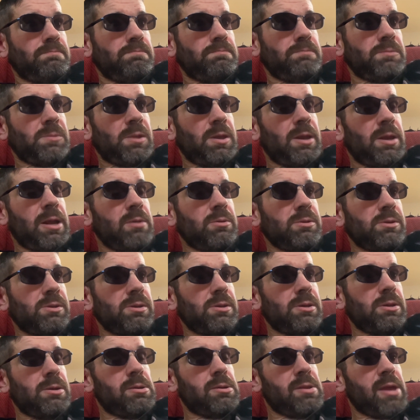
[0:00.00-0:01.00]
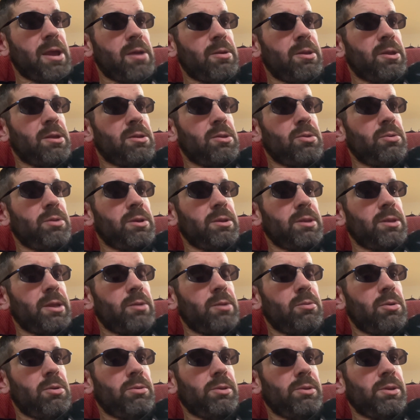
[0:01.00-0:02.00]
And that included like
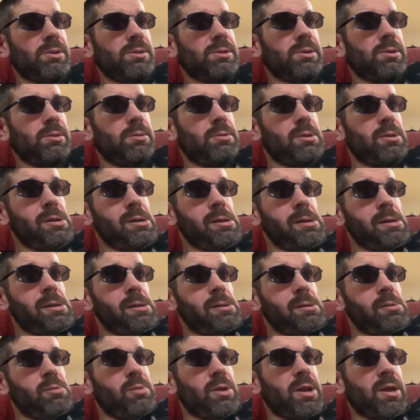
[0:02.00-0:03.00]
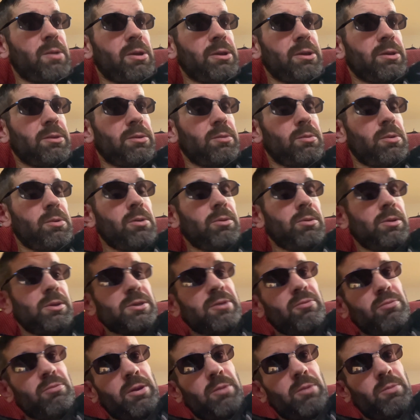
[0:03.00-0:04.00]
rollies too. When I went to the rollies,
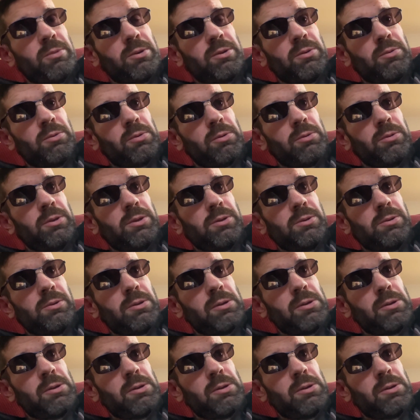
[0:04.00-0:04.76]
everybody went to the rollies.